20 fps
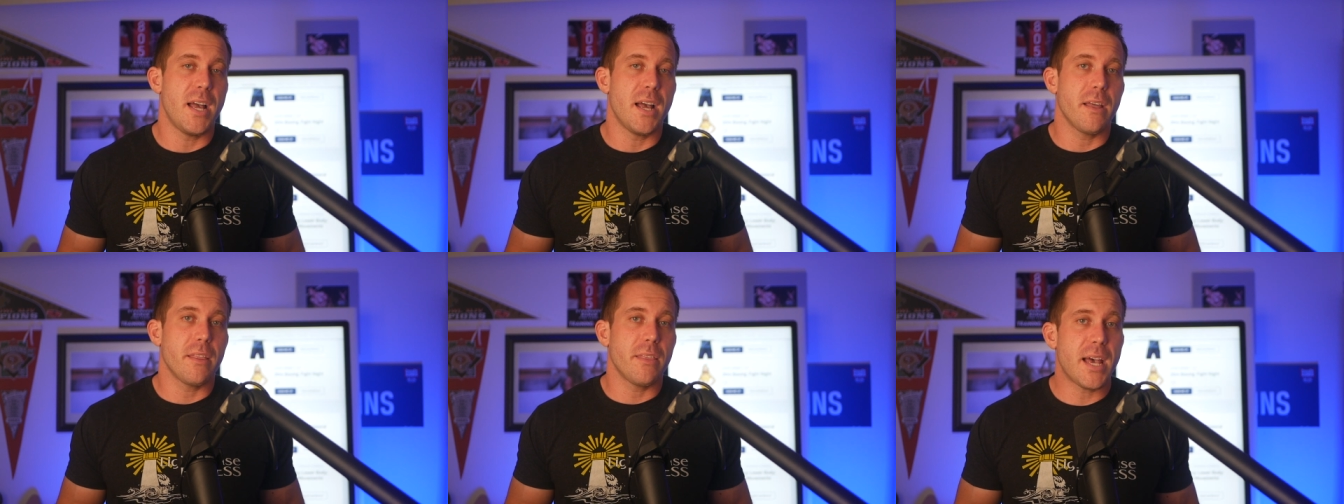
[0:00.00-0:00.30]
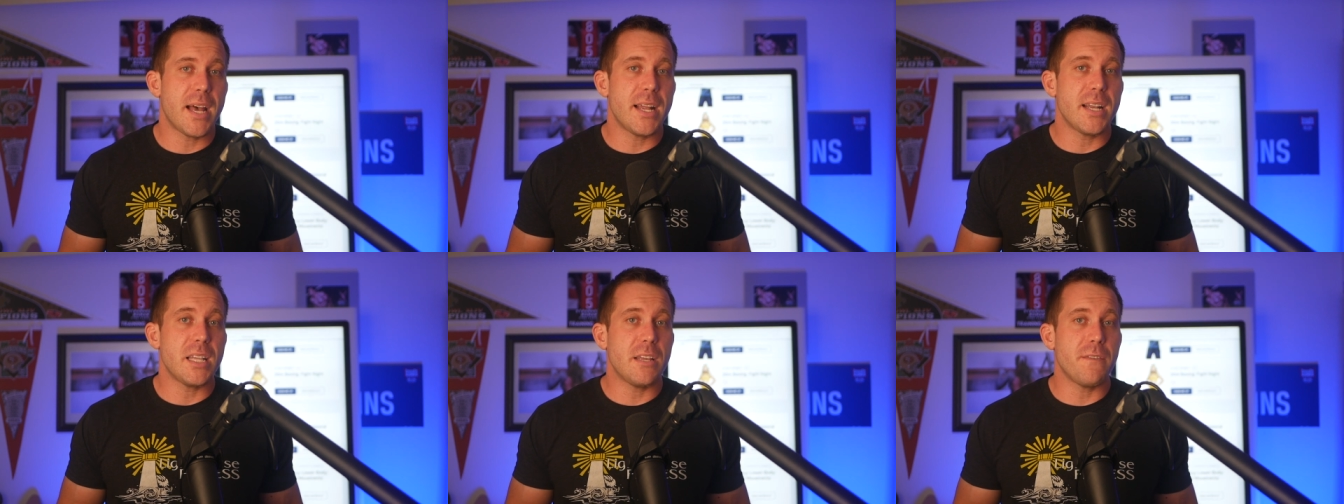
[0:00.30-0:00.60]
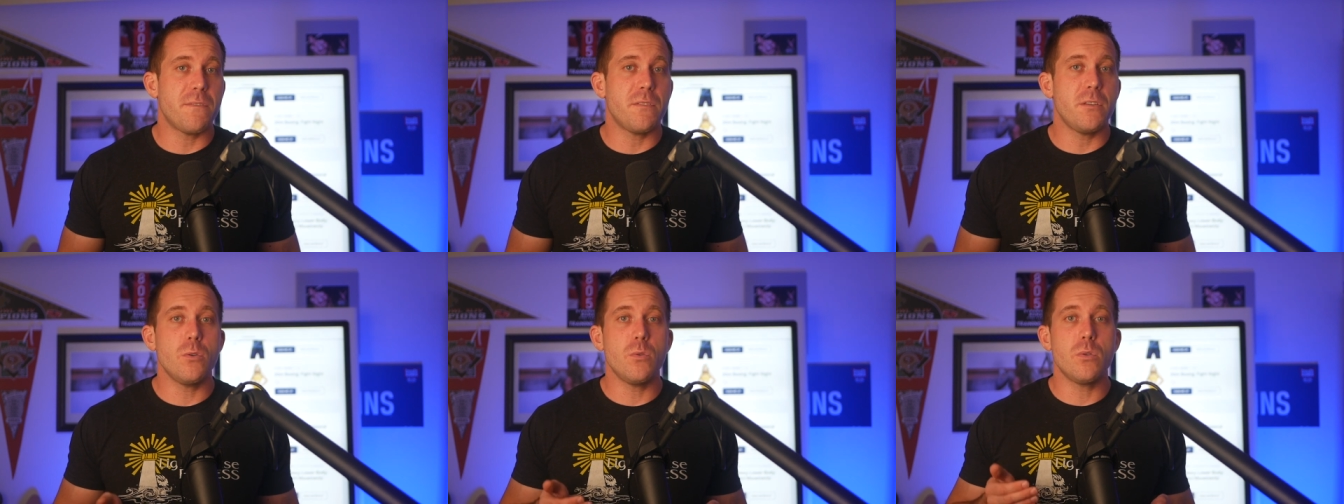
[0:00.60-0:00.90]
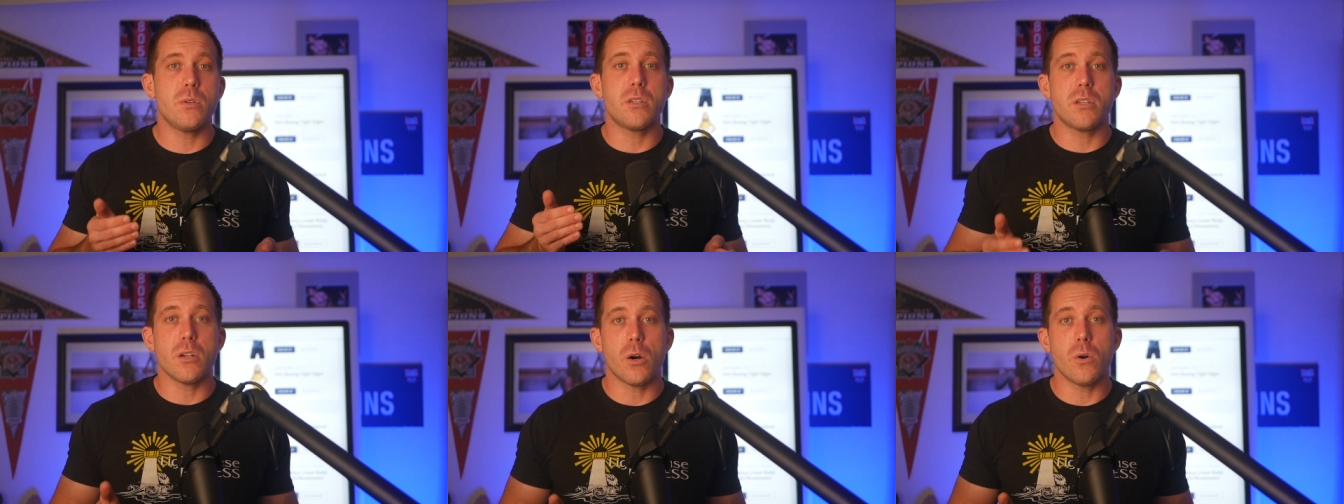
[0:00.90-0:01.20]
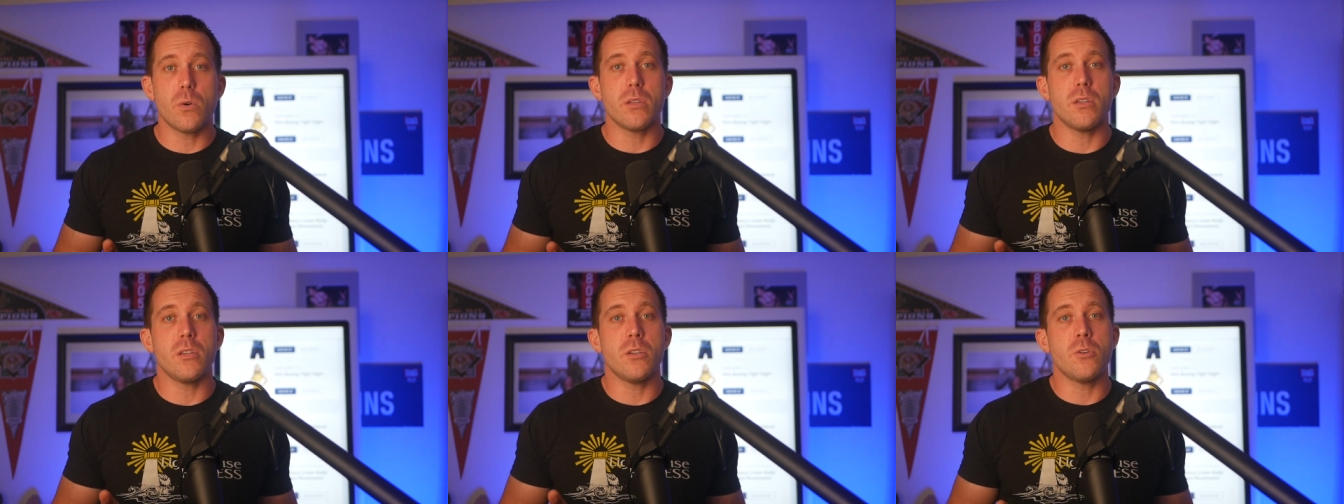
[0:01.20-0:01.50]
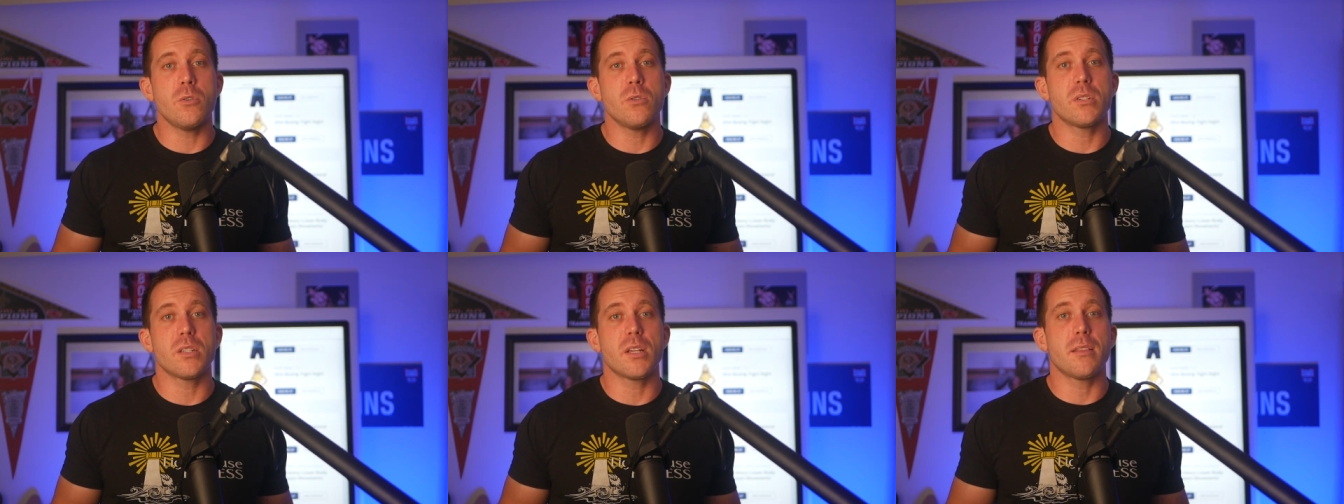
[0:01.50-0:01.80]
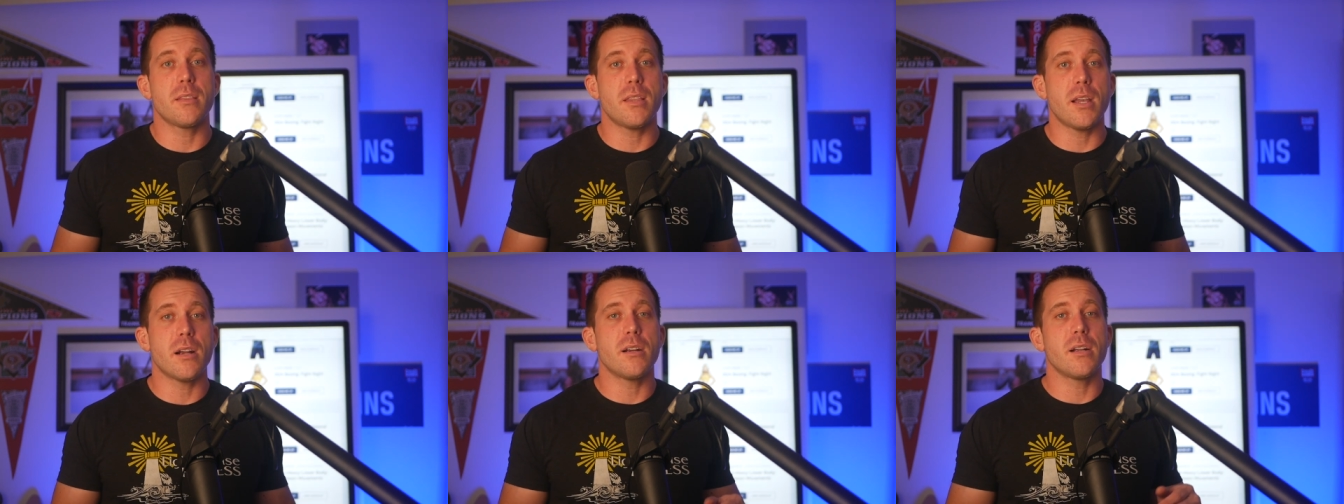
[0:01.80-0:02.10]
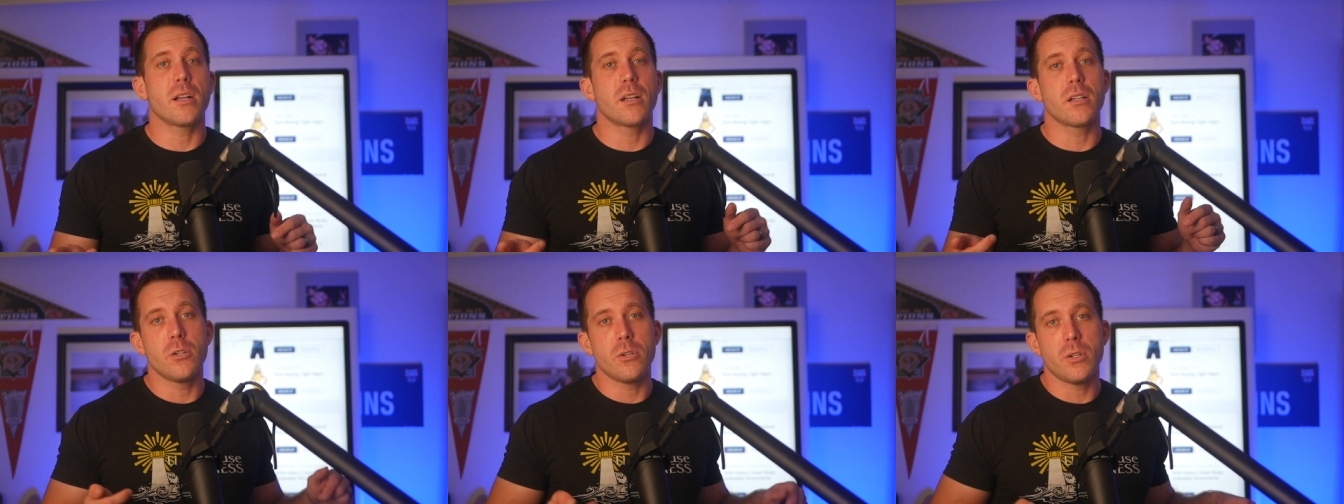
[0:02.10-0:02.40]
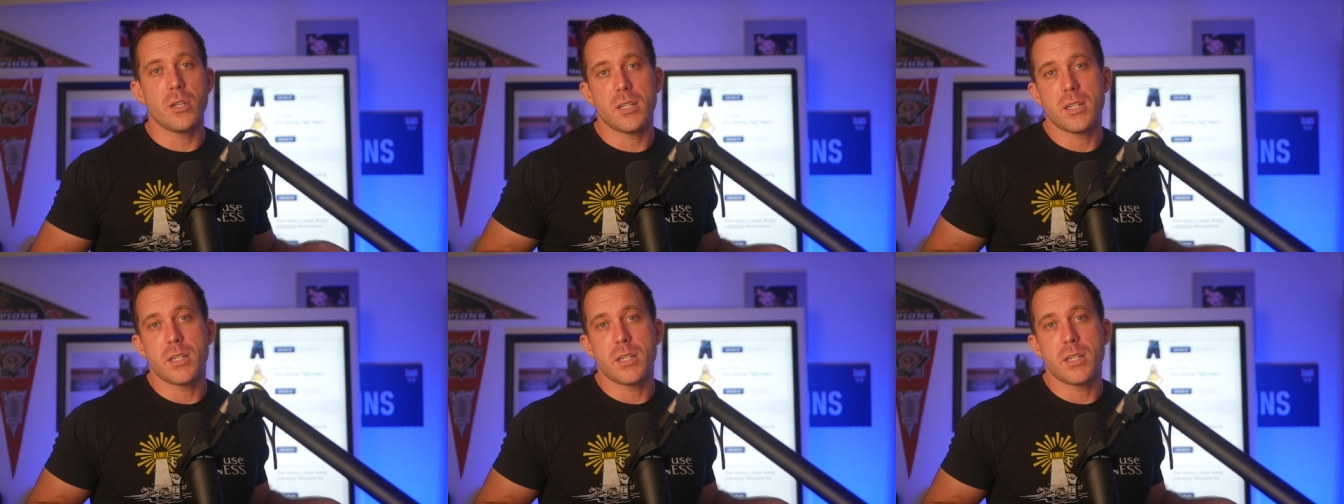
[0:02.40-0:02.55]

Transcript: that if you don't use their included